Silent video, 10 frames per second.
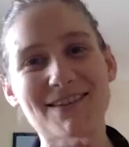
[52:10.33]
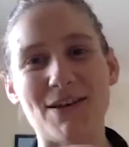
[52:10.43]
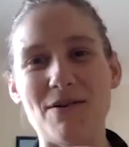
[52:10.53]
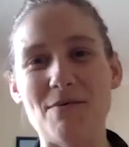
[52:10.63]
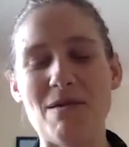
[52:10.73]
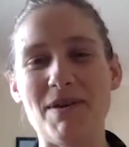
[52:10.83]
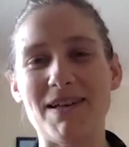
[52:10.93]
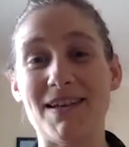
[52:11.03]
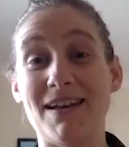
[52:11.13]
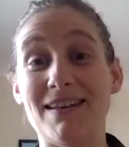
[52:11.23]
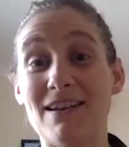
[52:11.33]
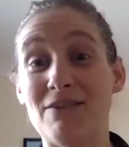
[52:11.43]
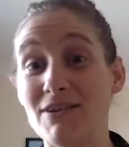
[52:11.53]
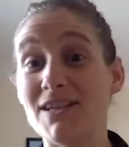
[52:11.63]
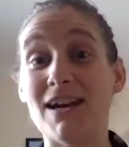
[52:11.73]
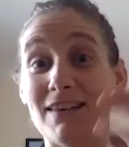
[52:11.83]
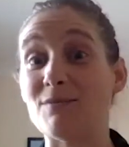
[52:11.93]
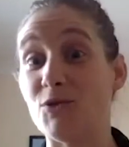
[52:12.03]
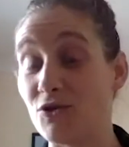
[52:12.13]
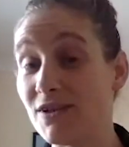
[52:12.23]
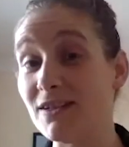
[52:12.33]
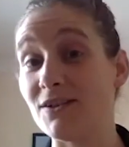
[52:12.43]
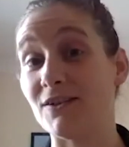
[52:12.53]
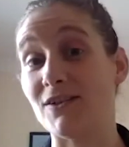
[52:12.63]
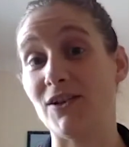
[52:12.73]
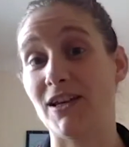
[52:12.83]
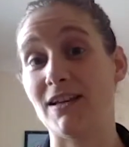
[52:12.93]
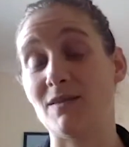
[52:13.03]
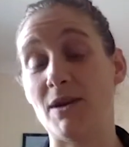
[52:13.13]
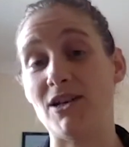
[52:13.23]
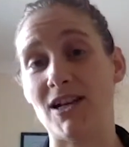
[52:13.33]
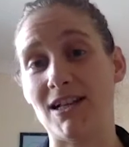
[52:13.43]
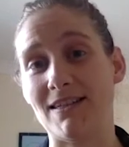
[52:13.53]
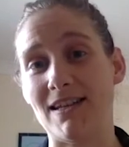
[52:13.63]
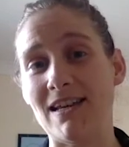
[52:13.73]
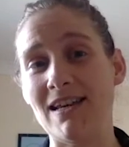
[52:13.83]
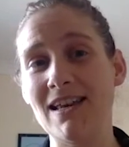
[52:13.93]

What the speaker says: Maybe a return that's more critical to looking at spatiality